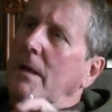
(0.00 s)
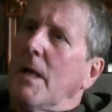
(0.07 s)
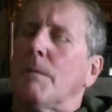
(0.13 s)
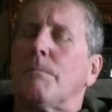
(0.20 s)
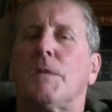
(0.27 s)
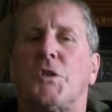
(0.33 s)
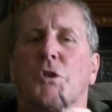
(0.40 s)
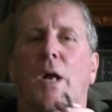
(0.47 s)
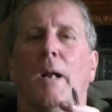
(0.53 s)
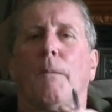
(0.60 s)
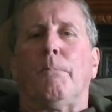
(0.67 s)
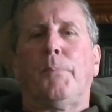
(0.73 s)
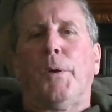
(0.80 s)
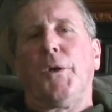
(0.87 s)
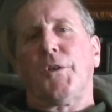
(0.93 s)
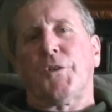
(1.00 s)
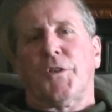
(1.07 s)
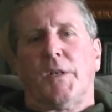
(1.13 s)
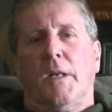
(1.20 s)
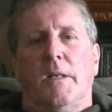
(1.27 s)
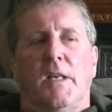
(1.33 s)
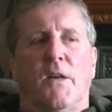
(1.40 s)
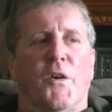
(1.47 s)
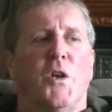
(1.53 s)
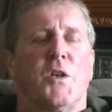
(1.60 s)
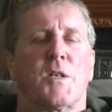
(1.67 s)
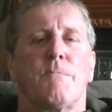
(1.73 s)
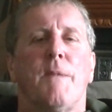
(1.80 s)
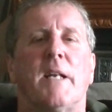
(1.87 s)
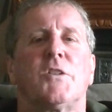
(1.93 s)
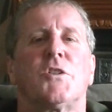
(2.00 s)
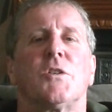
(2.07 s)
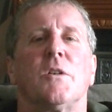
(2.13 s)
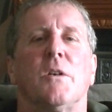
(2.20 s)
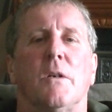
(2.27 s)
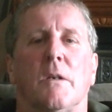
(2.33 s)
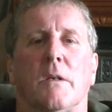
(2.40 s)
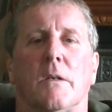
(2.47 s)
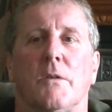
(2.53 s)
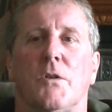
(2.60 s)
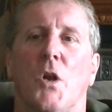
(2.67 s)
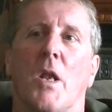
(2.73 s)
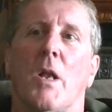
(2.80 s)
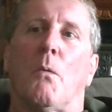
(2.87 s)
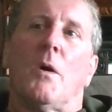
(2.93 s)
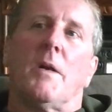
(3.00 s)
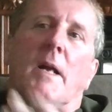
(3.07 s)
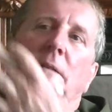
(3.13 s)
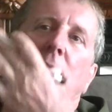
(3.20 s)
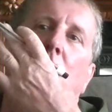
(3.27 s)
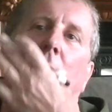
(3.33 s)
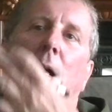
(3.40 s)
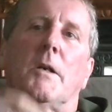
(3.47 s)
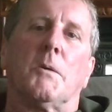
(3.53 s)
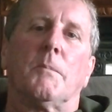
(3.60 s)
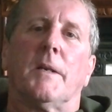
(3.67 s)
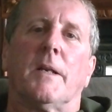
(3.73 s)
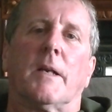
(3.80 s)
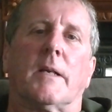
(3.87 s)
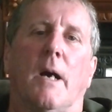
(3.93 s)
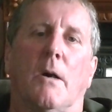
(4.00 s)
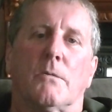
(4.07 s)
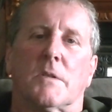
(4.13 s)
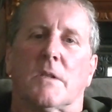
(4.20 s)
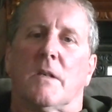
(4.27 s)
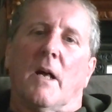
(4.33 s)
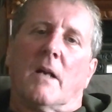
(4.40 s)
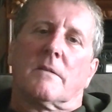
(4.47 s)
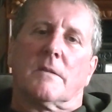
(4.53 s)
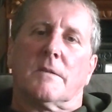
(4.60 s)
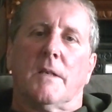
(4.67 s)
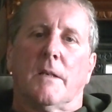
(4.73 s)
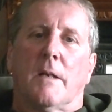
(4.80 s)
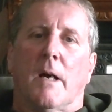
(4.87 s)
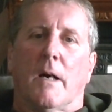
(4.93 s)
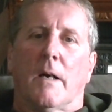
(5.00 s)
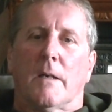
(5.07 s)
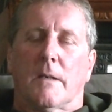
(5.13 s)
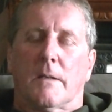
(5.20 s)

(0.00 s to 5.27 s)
Michelle Percy, you've heard us mention her. Another one that's high up in the council, that's, you know,